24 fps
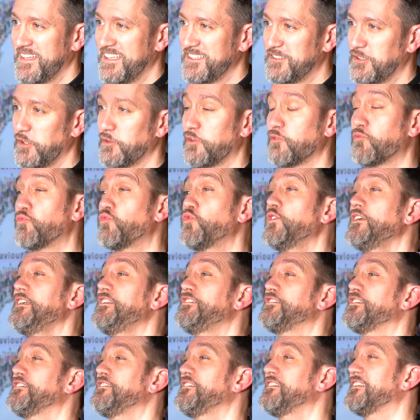So the
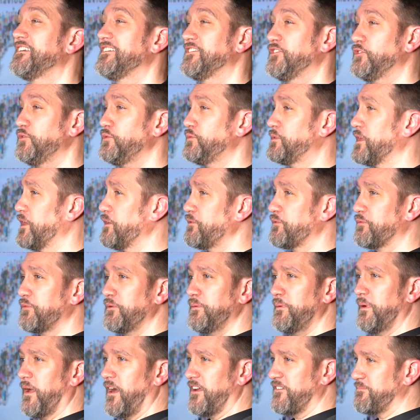reason that you go
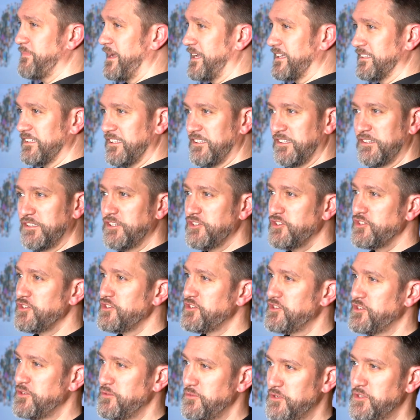through life making the
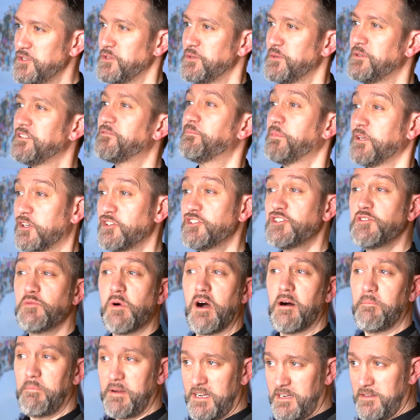decisions you do is because you
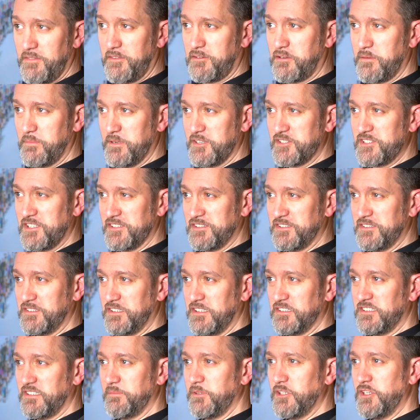are part of the criminal justice
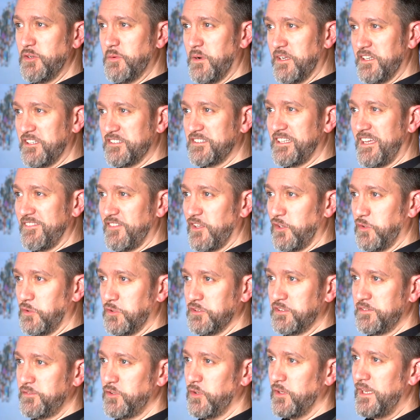system and you understand the
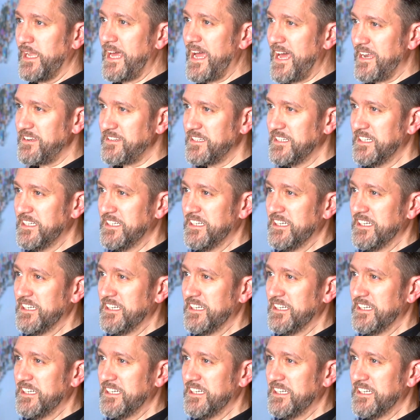laws of your land.